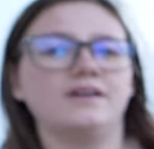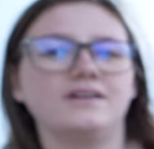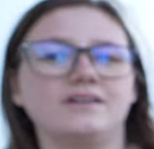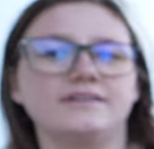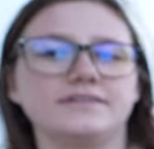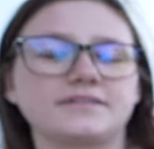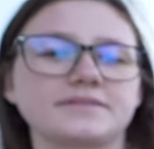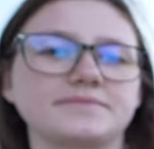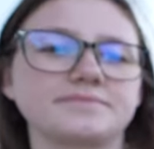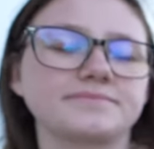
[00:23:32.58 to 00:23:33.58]

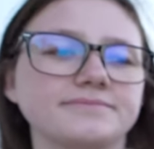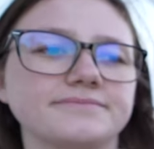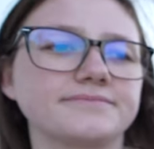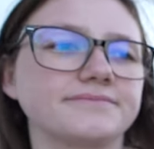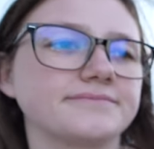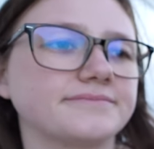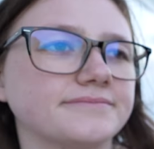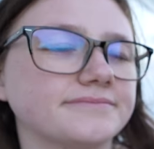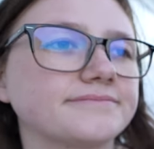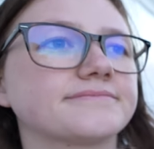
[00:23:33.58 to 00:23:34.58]

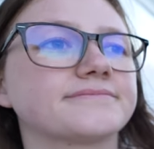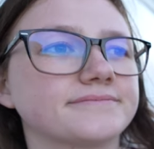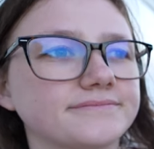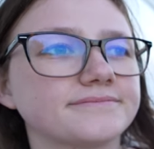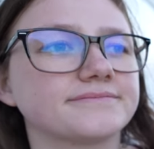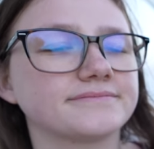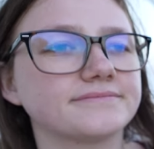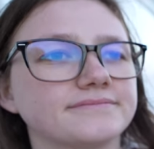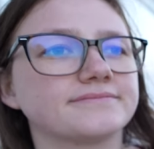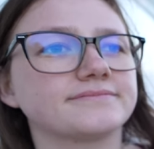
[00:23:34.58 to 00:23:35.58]

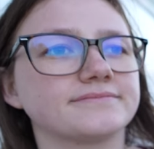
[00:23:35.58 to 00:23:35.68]
(silent)